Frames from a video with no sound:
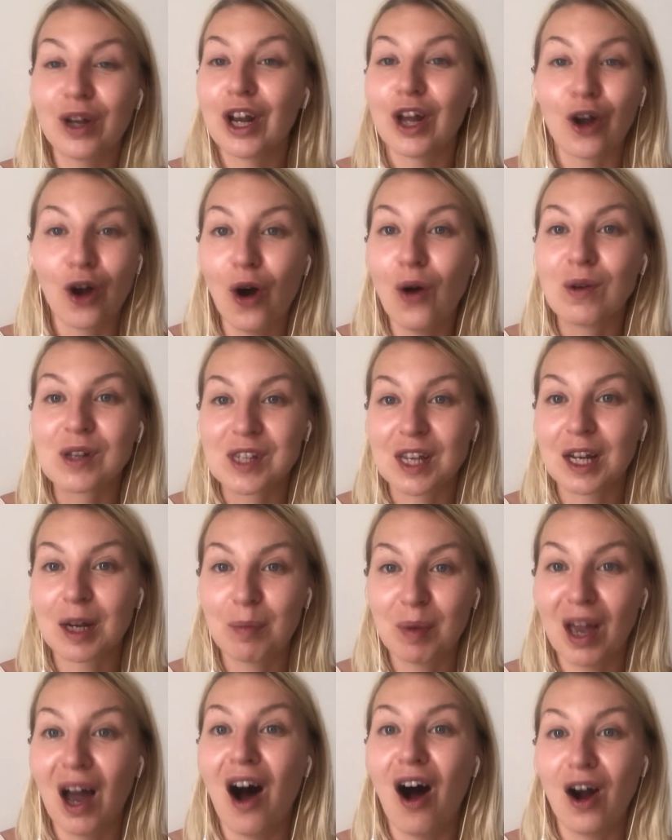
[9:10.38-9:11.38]
go, it's gonna
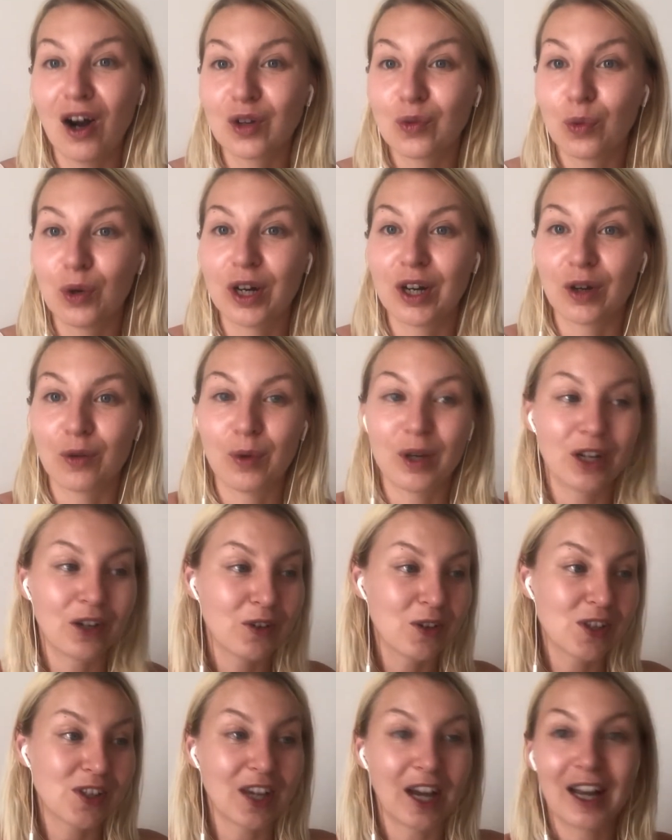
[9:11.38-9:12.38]
be hard work, whether
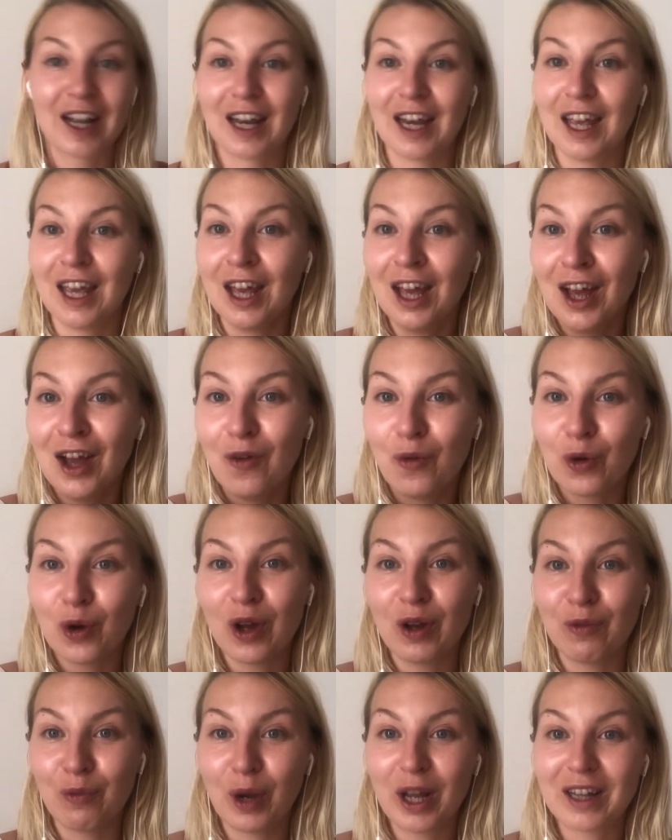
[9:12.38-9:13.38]
it's acne,
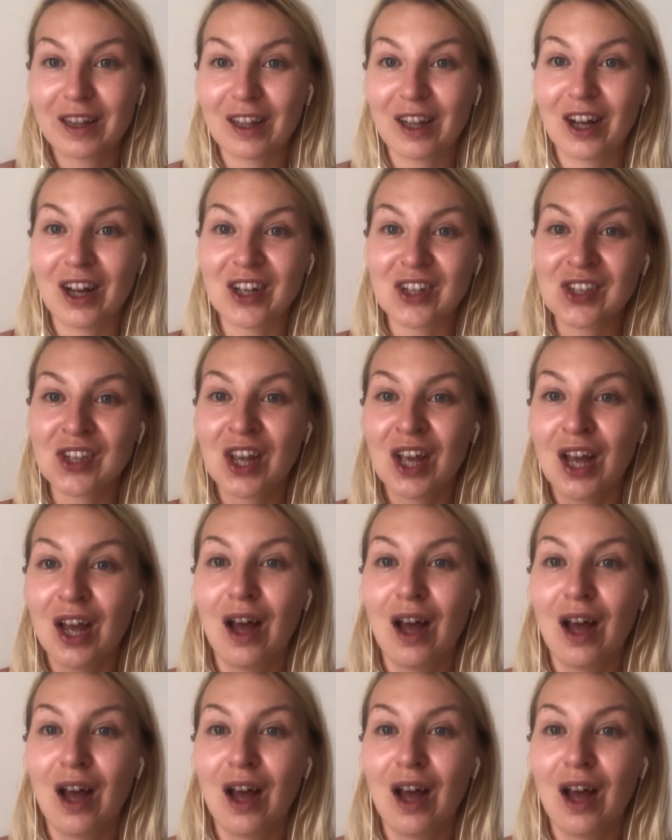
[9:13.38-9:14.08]
weight loss,